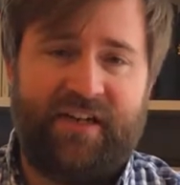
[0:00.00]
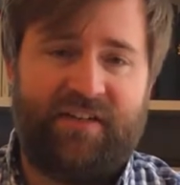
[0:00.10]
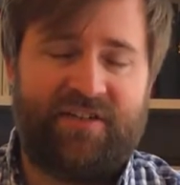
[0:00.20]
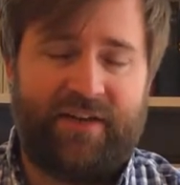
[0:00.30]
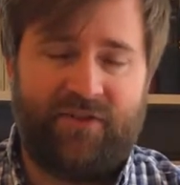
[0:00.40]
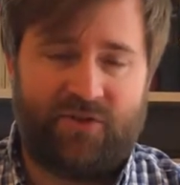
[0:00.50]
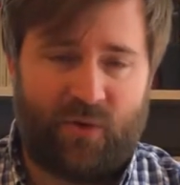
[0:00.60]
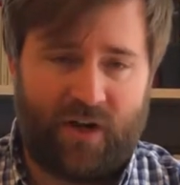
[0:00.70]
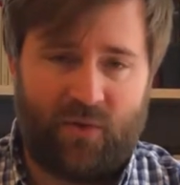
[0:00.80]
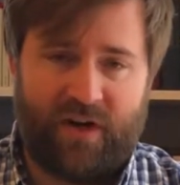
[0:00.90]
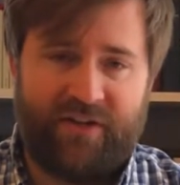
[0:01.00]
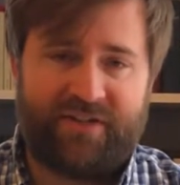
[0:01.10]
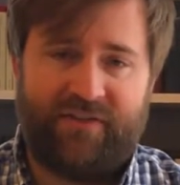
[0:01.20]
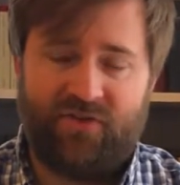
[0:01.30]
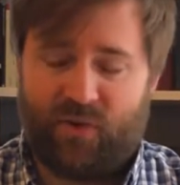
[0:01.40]
in 721 or
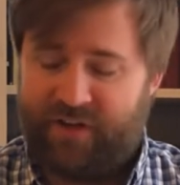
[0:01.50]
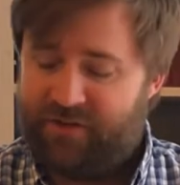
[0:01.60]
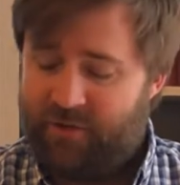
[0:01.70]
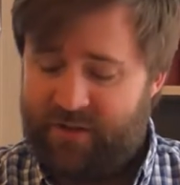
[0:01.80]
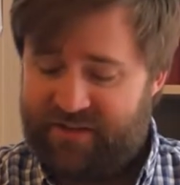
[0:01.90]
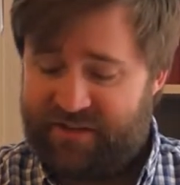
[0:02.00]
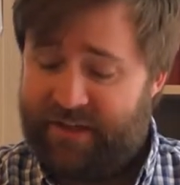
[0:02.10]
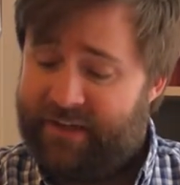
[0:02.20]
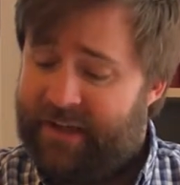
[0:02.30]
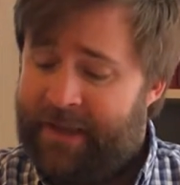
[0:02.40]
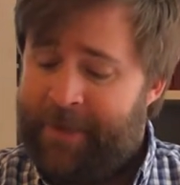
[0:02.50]
722 BC,